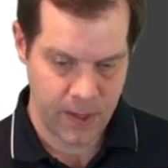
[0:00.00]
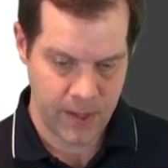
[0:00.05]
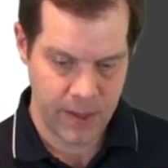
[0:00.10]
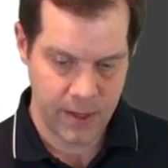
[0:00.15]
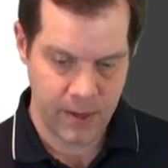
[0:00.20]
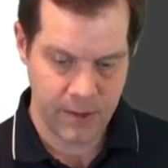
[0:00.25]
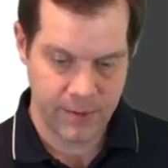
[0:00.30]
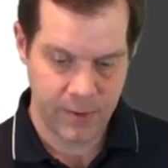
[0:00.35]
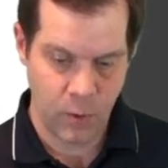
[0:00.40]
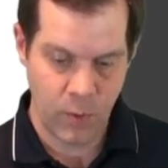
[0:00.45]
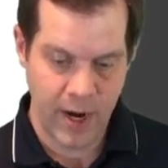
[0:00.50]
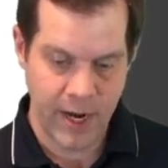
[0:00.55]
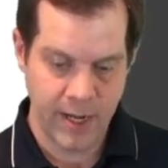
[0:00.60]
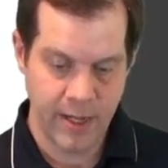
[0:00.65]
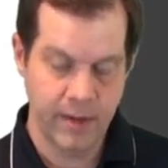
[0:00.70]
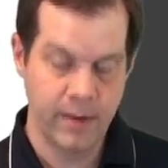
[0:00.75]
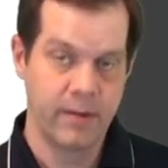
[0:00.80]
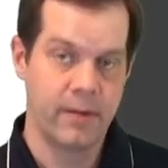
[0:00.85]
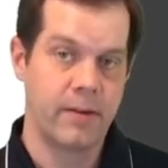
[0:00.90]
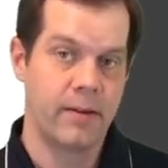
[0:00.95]
And there's a
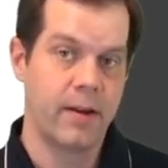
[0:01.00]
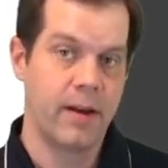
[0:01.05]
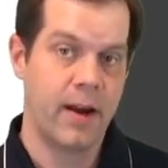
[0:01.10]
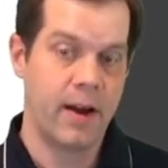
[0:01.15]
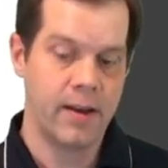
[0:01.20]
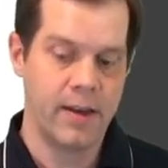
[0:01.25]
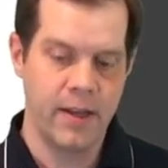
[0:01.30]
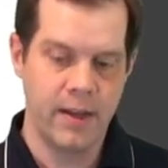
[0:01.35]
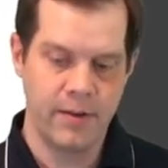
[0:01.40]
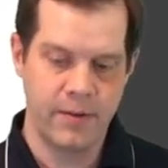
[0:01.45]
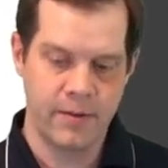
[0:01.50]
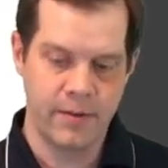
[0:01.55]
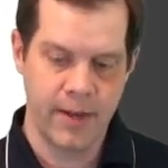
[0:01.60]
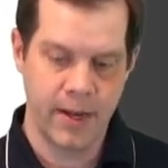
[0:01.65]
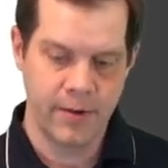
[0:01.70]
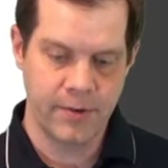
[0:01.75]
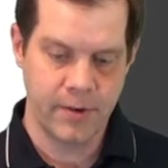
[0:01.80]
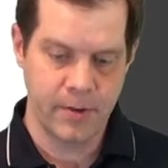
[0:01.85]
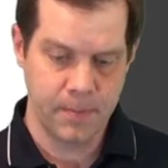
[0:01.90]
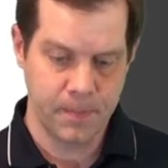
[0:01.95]
weighting on each
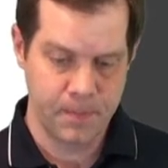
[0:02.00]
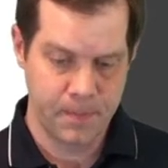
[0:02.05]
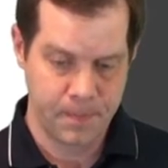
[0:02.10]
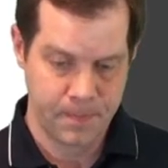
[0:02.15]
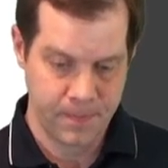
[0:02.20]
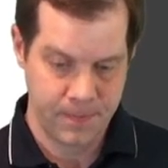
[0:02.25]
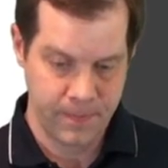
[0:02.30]
section.